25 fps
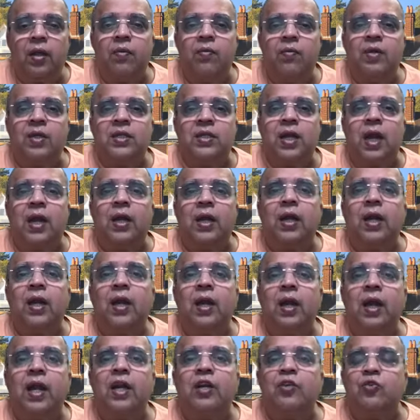We
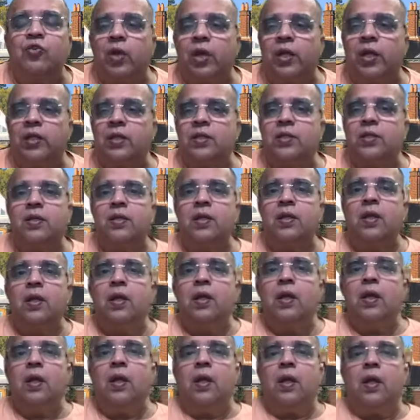started late, so I just
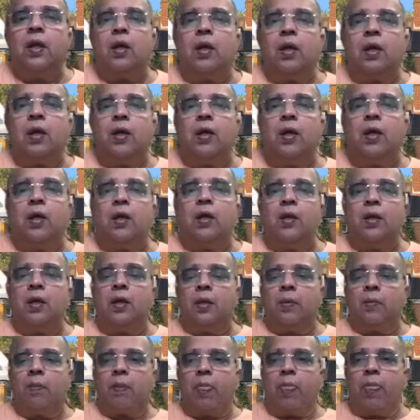
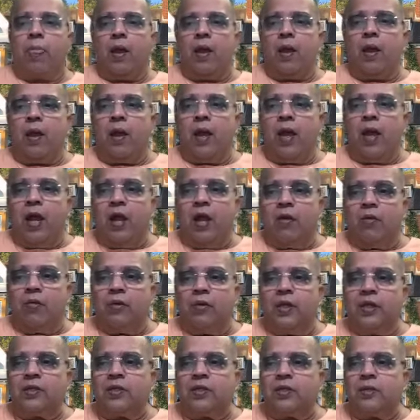
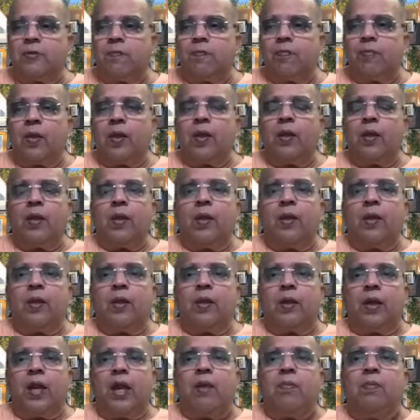have this
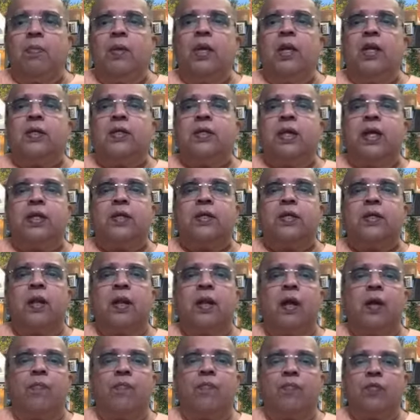10 minutes
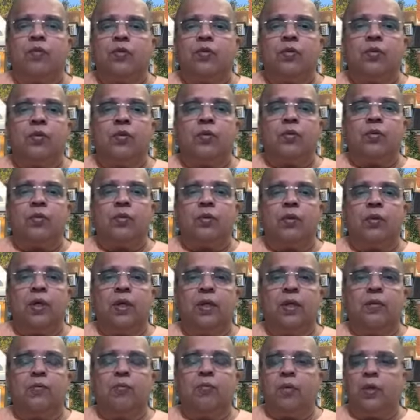extra. So
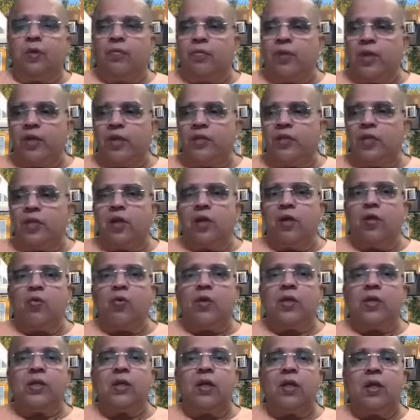if there is any
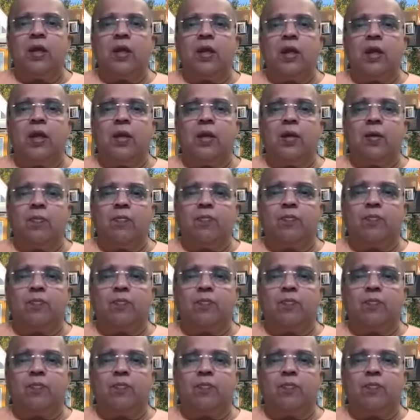question, I'll...